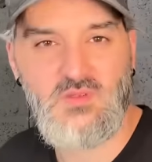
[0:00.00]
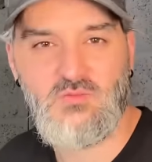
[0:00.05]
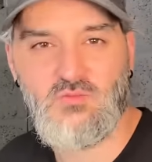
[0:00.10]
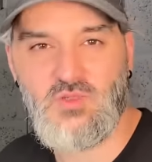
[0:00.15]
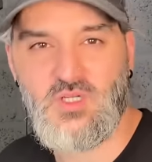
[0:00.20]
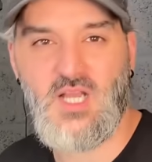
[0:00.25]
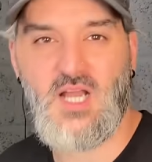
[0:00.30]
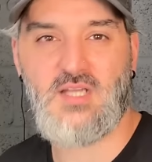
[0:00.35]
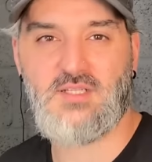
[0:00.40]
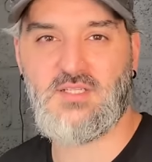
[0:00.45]

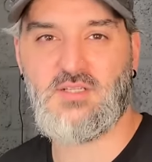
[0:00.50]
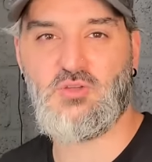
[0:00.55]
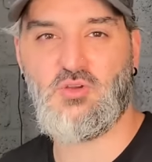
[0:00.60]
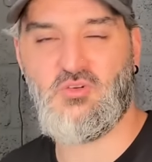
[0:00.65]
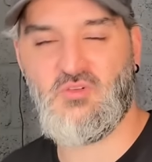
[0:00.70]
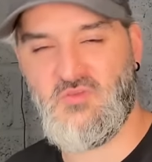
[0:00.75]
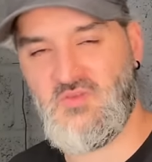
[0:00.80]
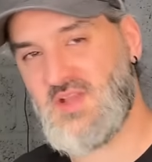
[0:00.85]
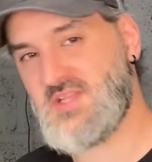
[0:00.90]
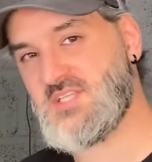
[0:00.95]
regarding your
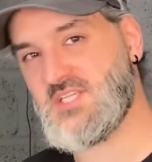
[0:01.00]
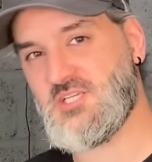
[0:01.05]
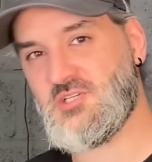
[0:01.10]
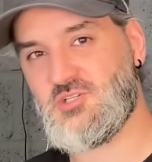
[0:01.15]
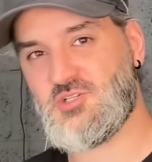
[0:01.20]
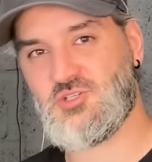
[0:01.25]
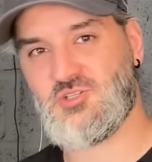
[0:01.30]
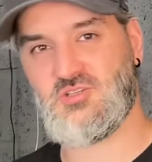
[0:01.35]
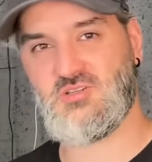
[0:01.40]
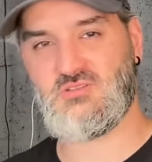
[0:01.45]

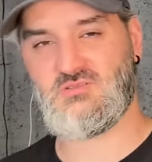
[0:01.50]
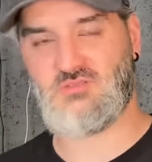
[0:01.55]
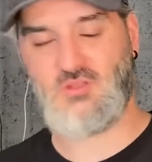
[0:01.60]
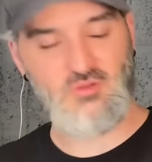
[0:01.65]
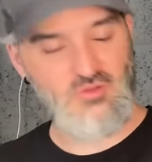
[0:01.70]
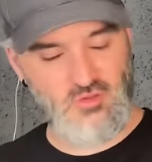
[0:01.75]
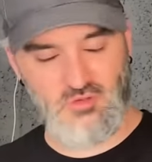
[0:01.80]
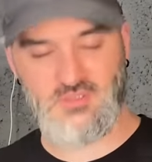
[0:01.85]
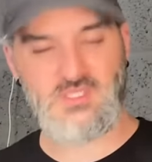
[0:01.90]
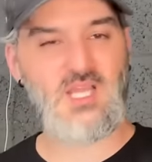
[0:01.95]
fetish,
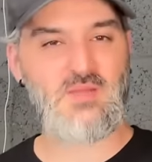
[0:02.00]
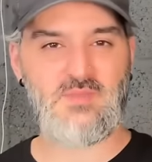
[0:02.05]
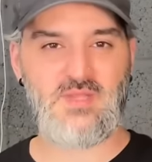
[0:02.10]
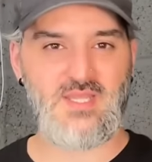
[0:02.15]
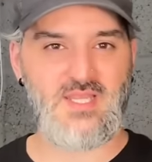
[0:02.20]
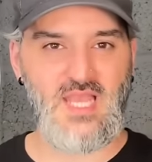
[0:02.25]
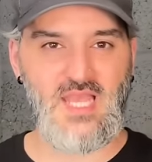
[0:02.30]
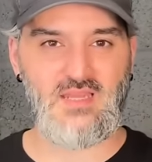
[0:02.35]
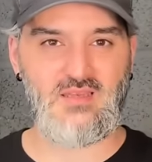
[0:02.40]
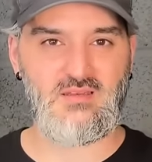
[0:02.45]
don't contact me
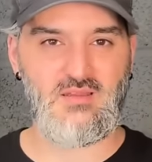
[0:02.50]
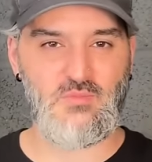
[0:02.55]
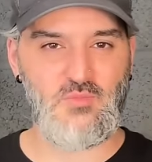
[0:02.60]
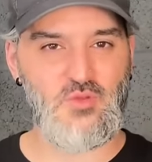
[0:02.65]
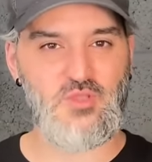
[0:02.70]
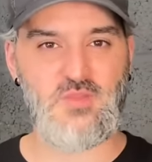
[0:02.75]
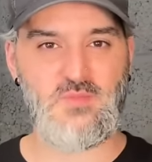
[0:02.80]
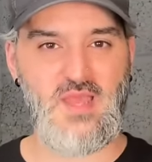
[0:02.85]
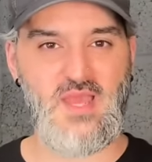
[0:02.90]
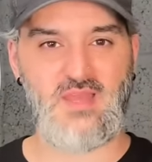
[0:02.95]
again. I'm
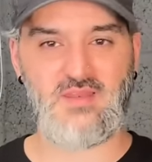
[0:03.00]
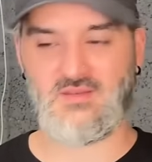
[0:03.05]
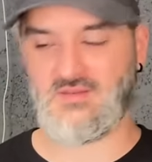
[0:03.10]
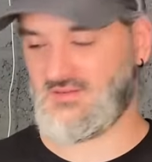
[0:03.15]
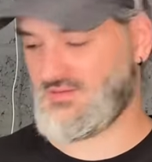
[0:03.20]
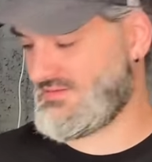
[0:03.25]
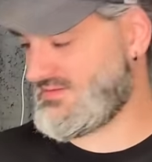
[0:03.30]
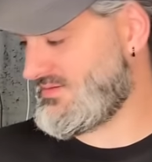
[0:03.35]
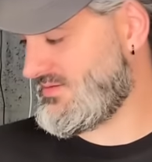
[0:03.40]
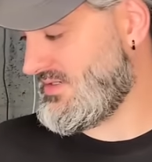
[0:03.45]
not your man.
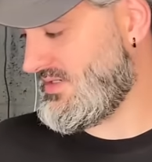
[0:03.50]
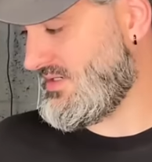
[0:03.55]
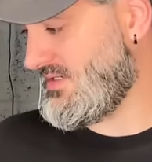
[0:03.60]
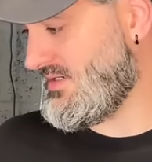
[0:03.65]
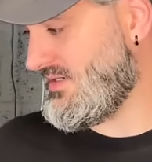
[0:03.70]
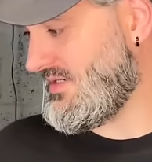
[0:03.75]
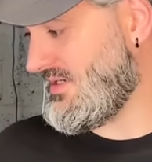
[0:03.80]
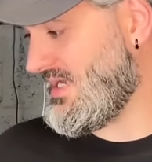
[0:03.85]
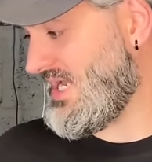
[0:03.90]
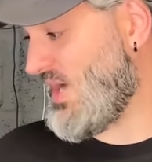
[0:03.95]

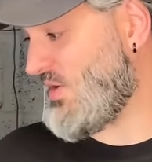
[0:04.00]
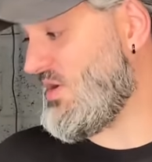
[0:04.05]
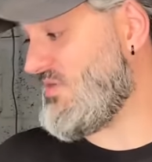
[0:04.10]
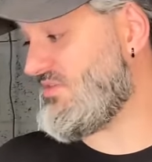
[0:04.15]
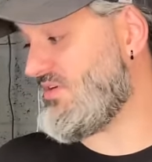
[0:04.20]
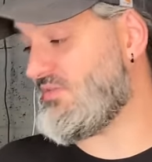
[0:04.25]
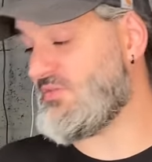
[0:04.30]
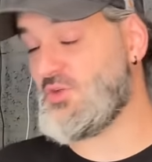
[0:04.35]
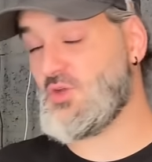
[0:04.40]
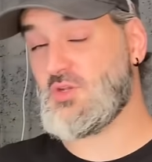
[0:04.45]

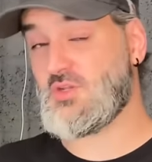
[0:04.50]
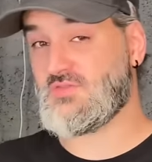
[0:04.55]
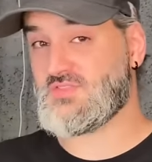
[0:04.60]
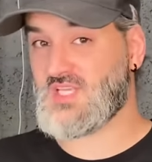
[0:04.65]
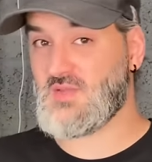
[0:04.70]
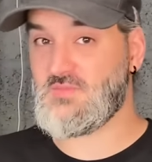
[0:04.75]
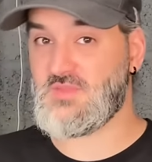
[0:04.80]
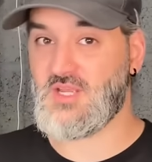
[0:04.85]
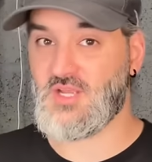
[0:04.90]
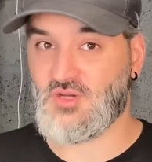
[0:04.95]
However, if you'd have
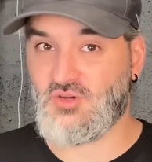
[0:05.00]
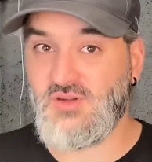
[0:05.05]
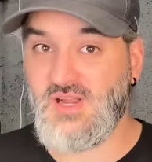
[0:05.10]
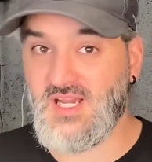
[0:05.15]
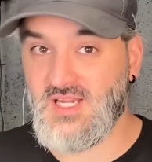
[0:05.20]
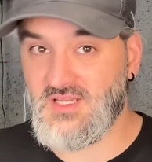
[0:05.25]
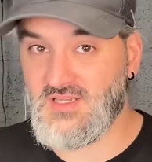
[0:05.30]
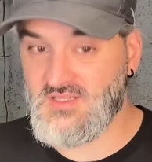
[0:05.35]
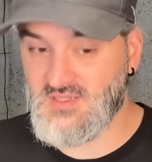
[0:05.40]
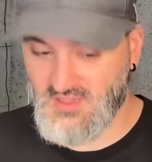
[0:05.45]
sent me £1
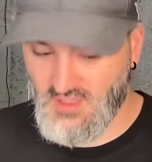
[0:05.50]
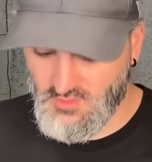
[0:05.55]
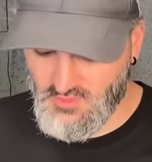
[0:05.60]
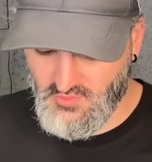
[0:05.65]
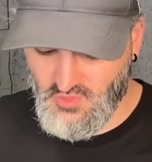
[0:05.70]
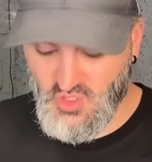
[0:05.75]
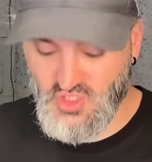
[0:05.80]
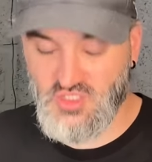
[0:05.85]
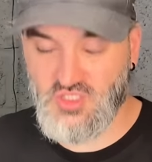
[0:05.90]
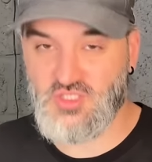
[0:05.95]
grand, I would
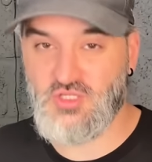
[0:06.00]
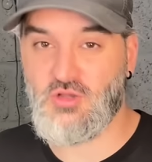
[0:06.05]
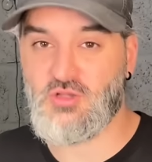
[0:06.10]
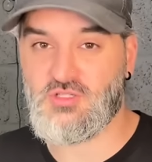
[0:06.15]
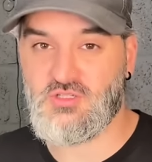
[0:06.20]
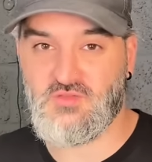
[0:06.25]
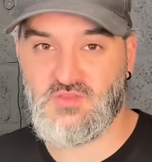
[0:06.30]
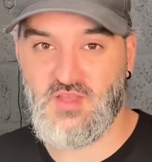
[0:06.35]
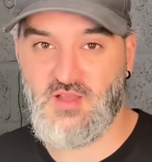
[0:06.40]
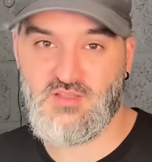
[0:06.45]
have took the
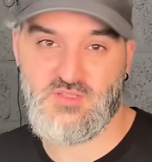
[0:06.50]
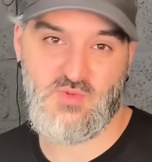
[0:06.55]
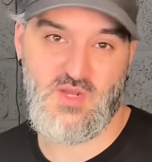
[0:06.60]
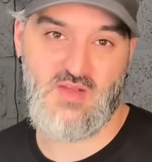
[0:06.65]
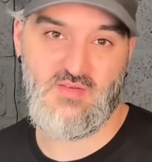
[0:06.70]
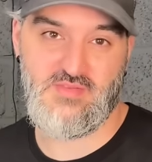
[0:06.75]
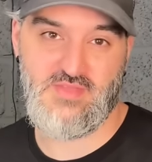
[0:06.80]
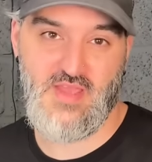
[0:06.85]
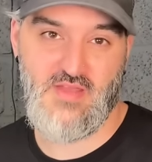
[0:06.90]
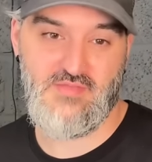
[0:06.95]
socks off that I was
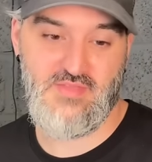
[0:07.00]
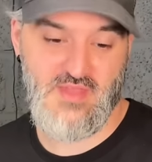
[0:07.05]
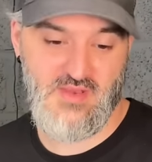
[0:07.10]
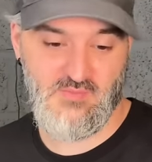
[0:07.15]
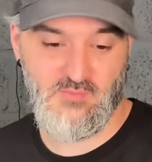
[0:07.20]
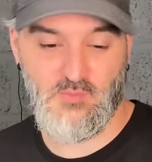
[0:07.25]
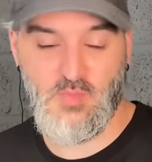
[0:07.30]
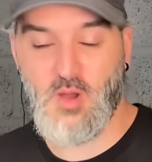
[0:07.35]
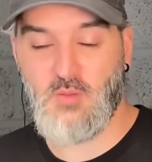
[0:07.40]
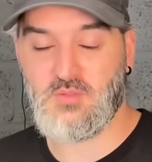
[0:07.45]
wearing there and then
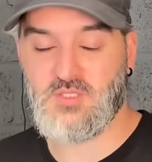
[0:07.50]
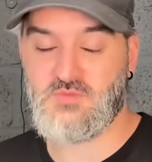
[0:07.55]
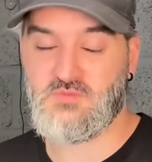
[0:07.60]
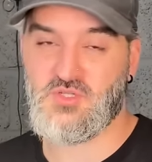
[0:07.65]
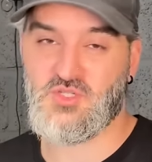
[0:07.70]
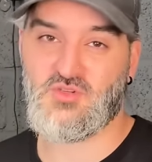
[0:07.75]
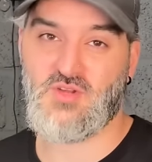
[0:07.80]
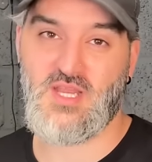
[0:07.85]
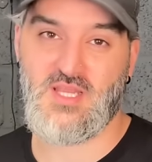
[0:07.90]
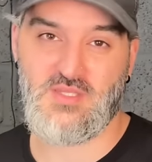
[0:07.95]
and popped them
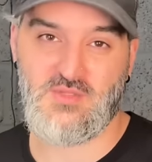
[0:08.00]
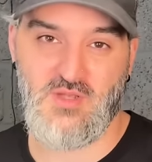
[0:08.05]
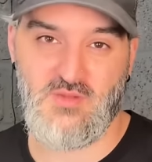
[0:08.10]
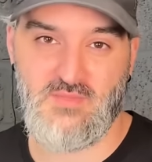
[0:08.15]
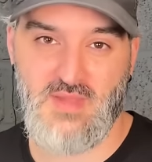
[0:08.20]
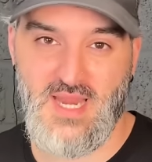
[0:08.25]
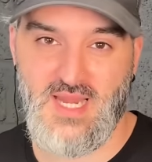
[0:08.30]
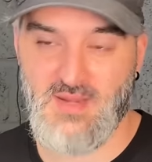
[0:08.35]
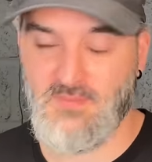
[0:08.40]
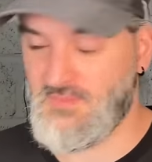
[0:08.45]
straight into a
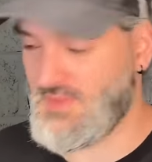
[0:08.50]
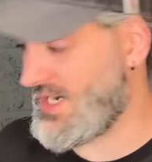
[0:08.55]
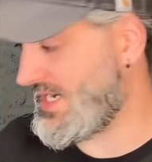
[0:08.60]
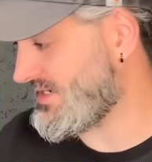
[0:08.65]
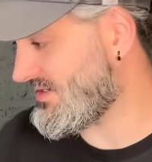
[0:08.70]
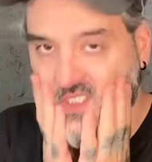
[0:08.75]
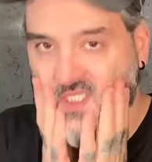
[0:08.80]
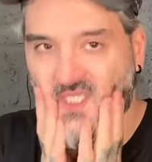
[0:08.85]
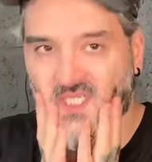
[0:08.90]
mailing bag.